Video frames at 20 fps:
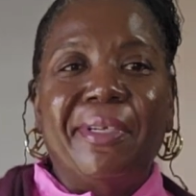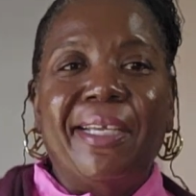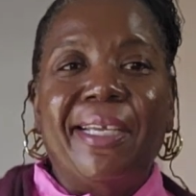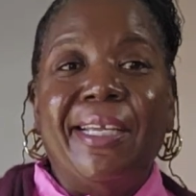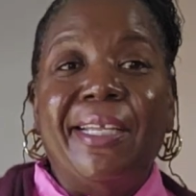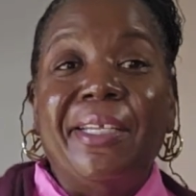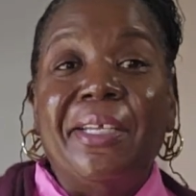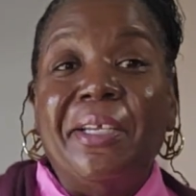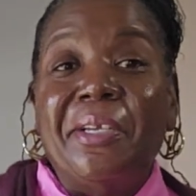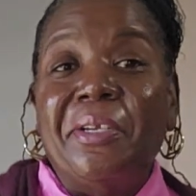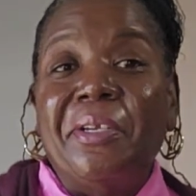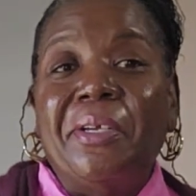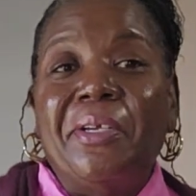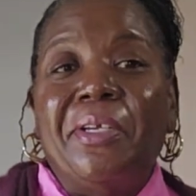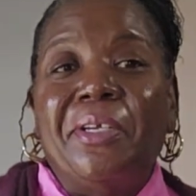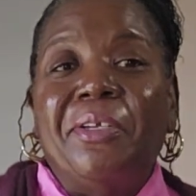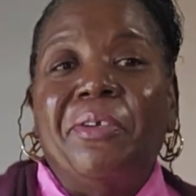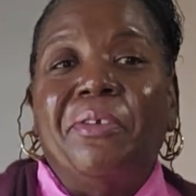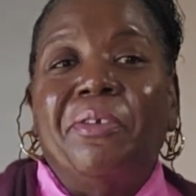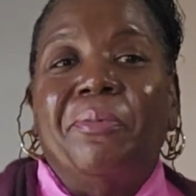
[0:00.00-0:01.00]
And then
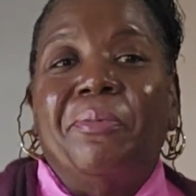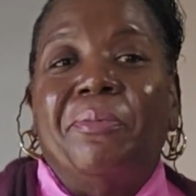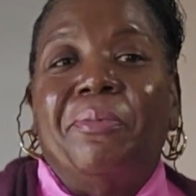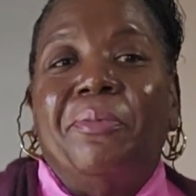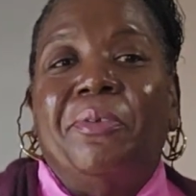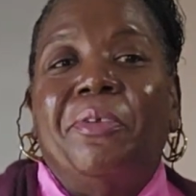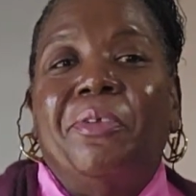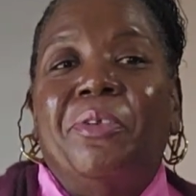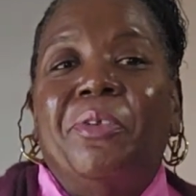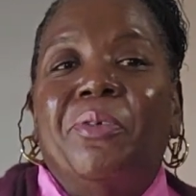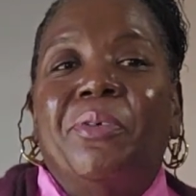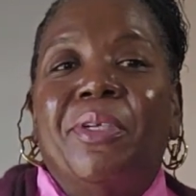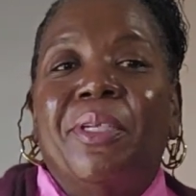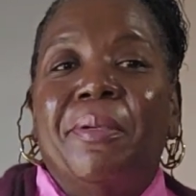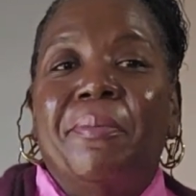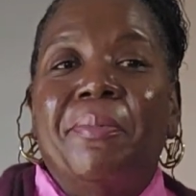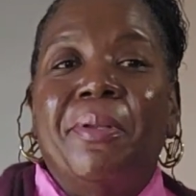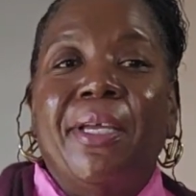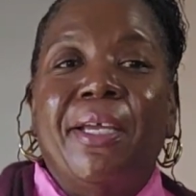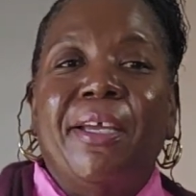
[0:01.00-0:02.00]
you're doing
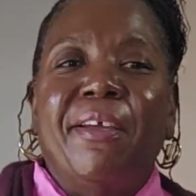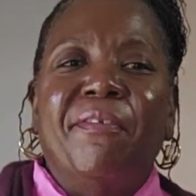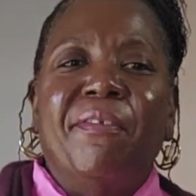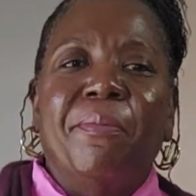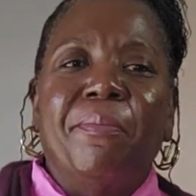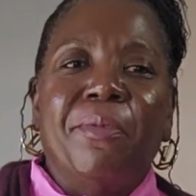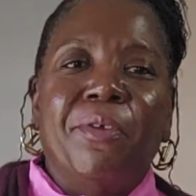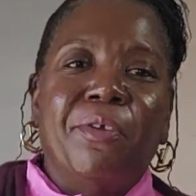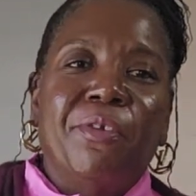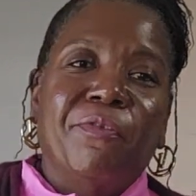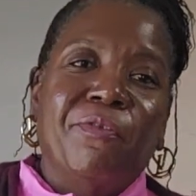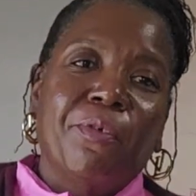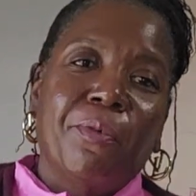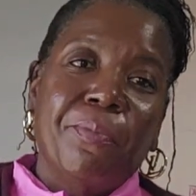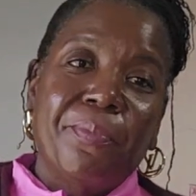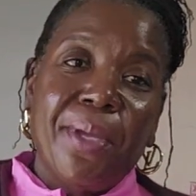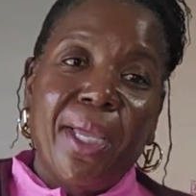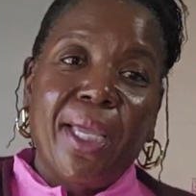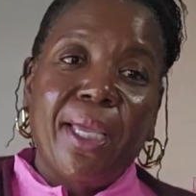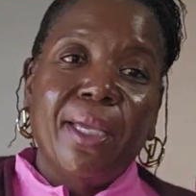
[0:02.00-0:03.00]
the play of the beautiful
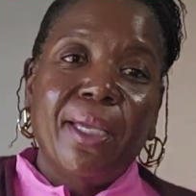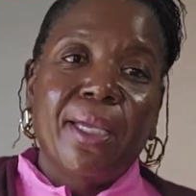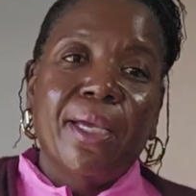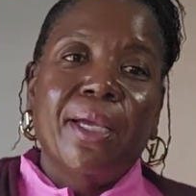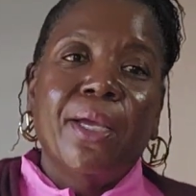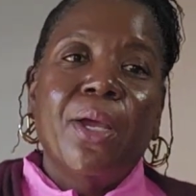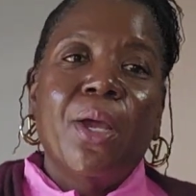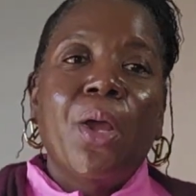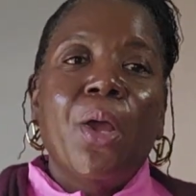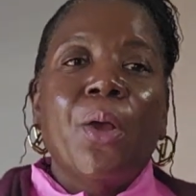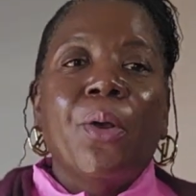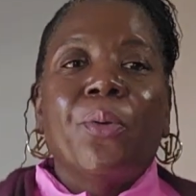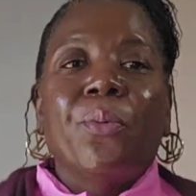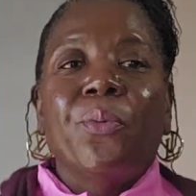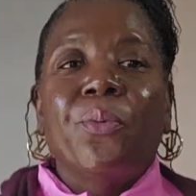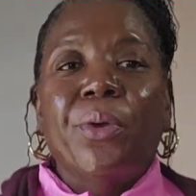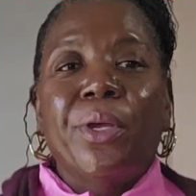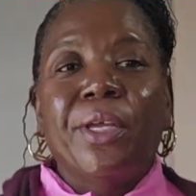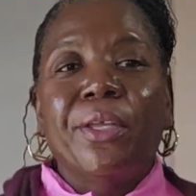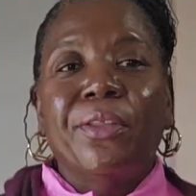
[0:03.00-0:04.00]
pink
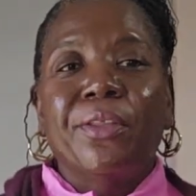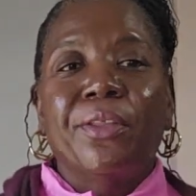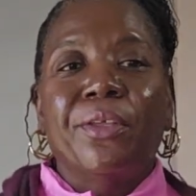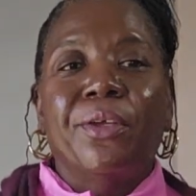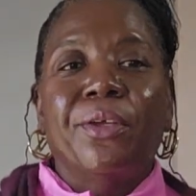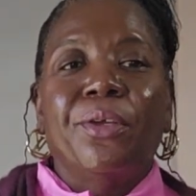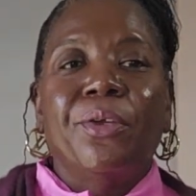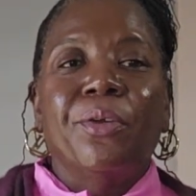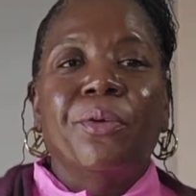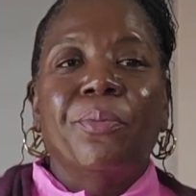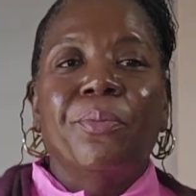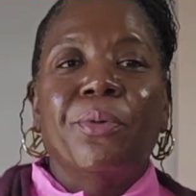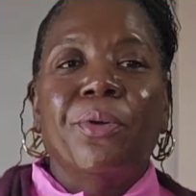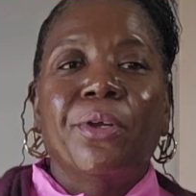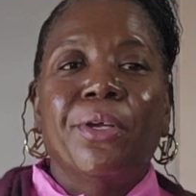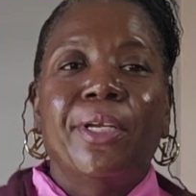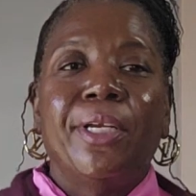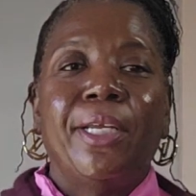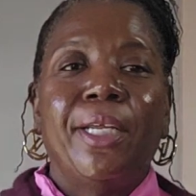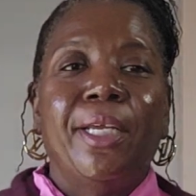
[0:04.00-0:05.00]
with your
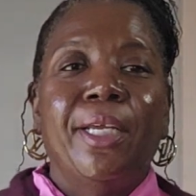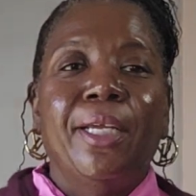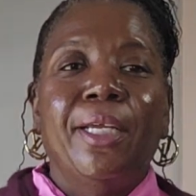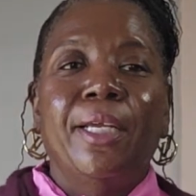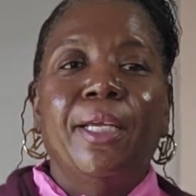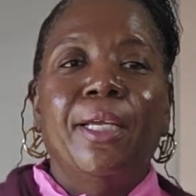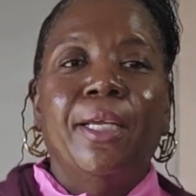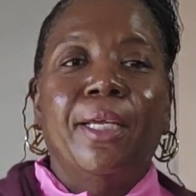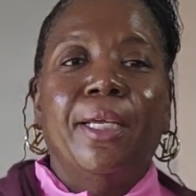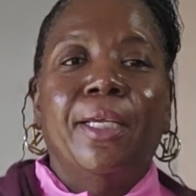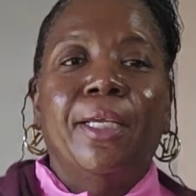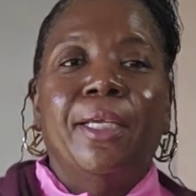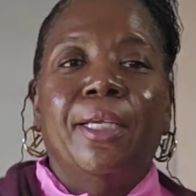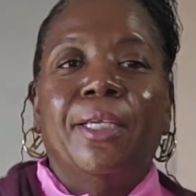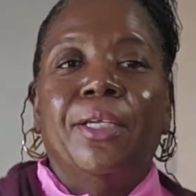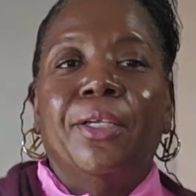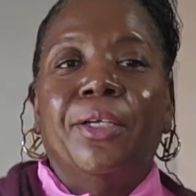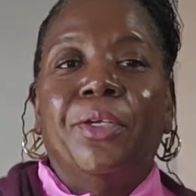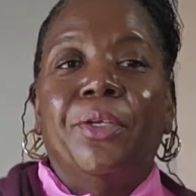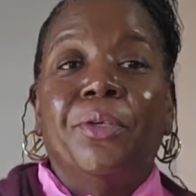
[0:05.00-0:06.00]
burgundy,
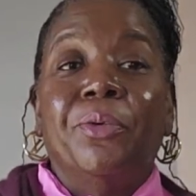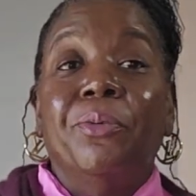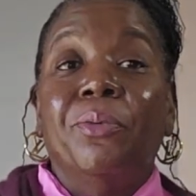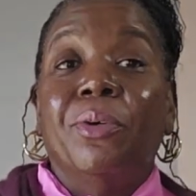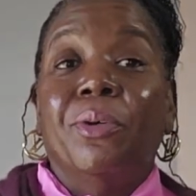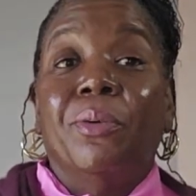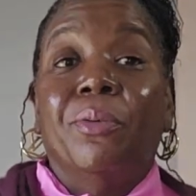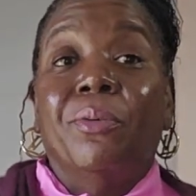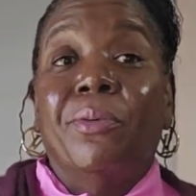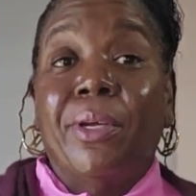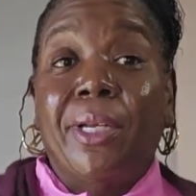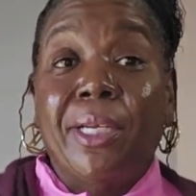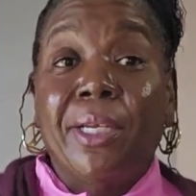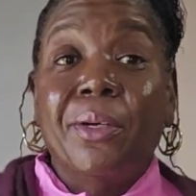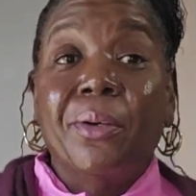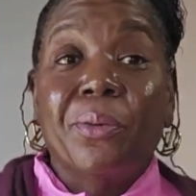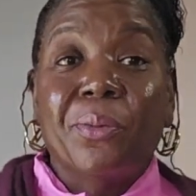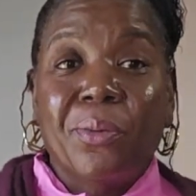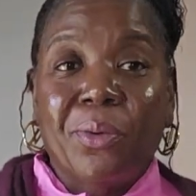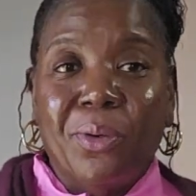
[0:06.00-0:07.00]
and you are ready
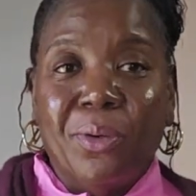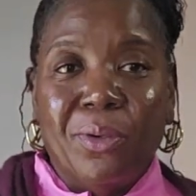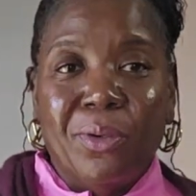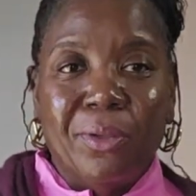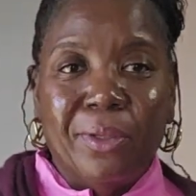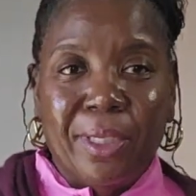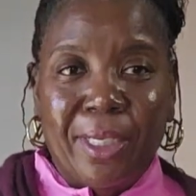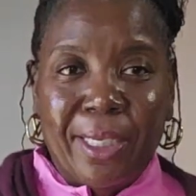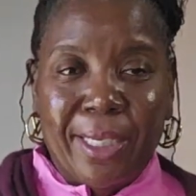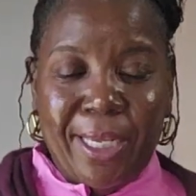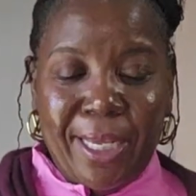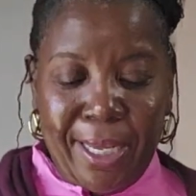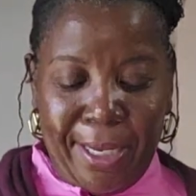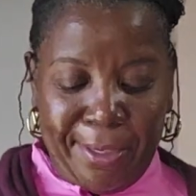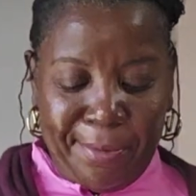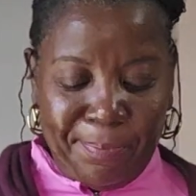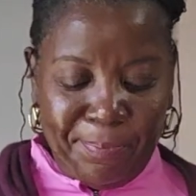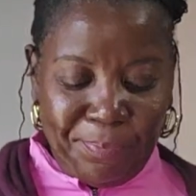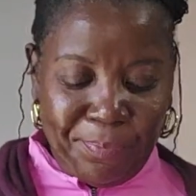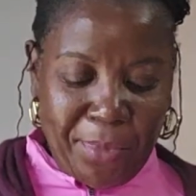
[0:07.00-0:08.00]
to roll. Again,
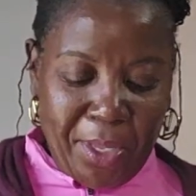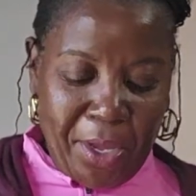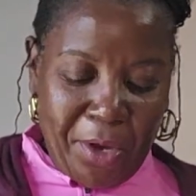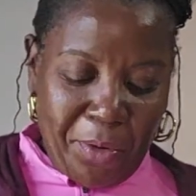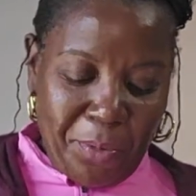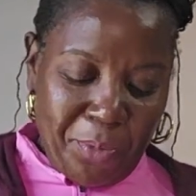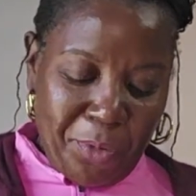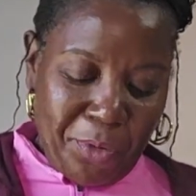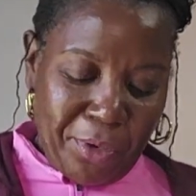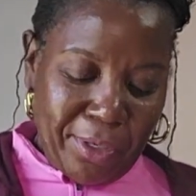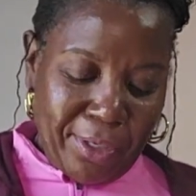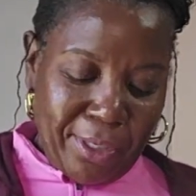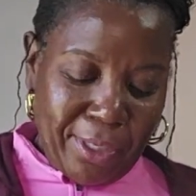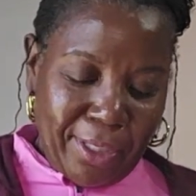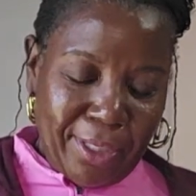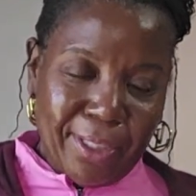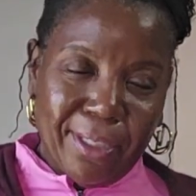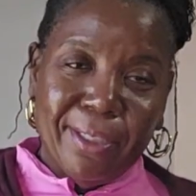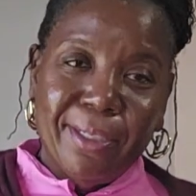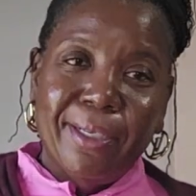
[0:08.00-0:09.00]
airport
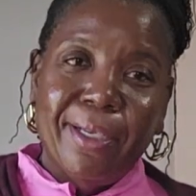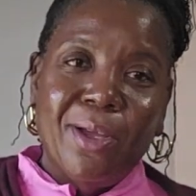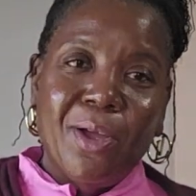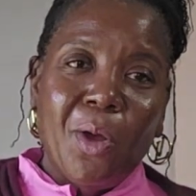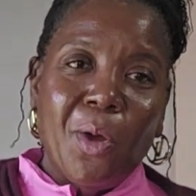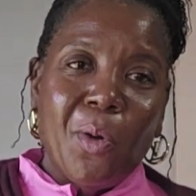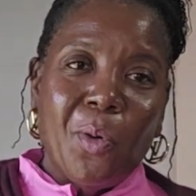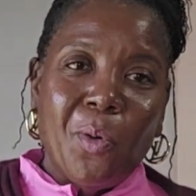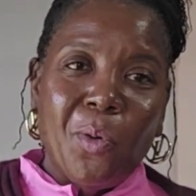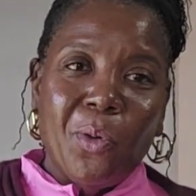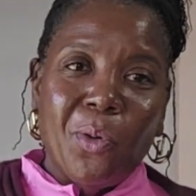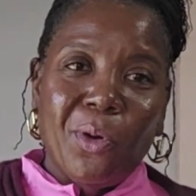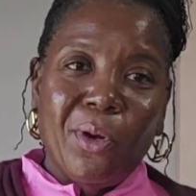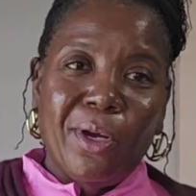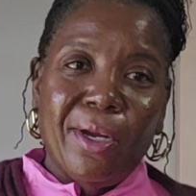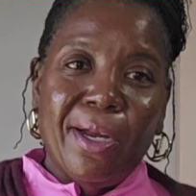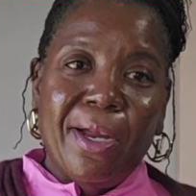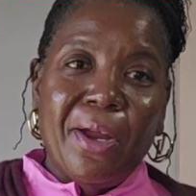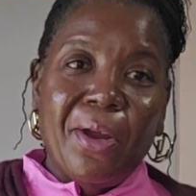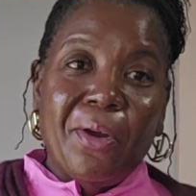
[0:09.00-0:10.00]
look,
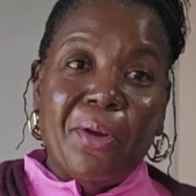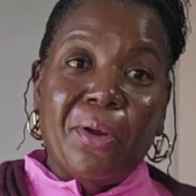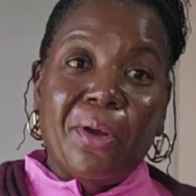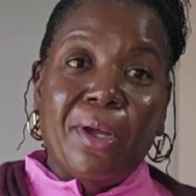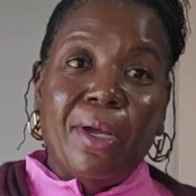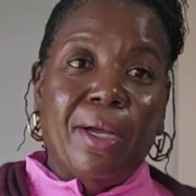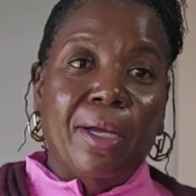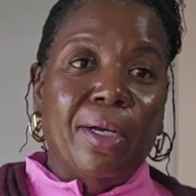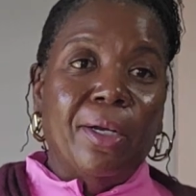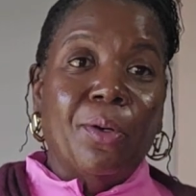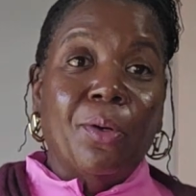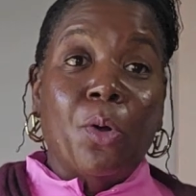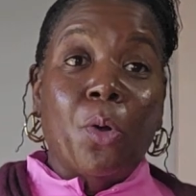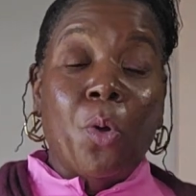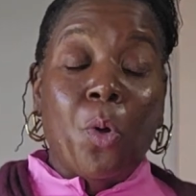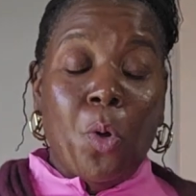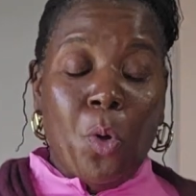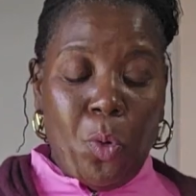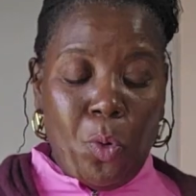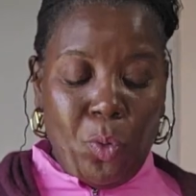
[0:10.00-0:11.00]
or on a
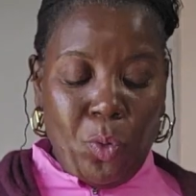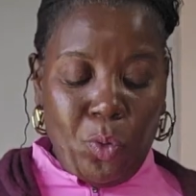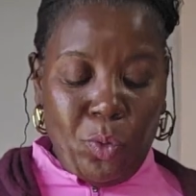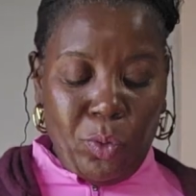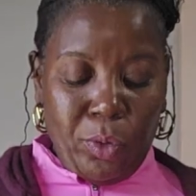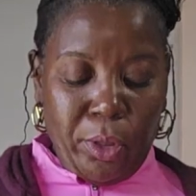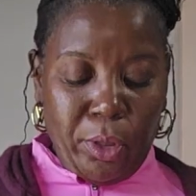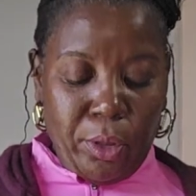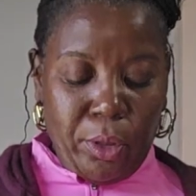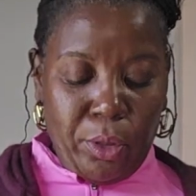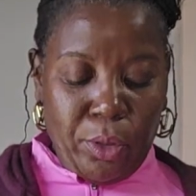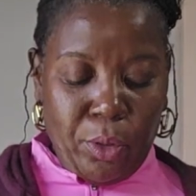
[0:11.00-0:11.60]
cold